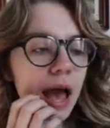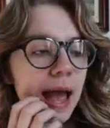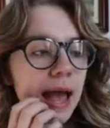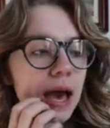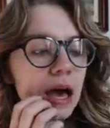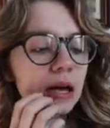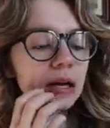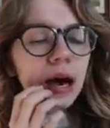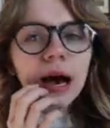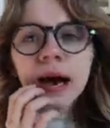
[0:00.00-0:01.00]
And
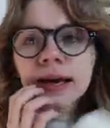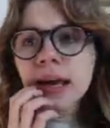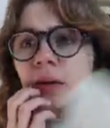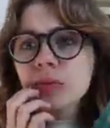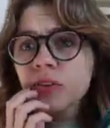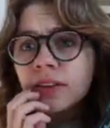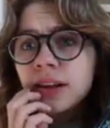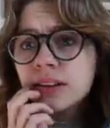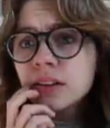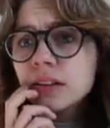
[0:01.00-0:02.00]
I can't say that I
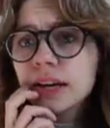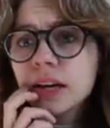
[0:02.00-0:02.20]
didn't like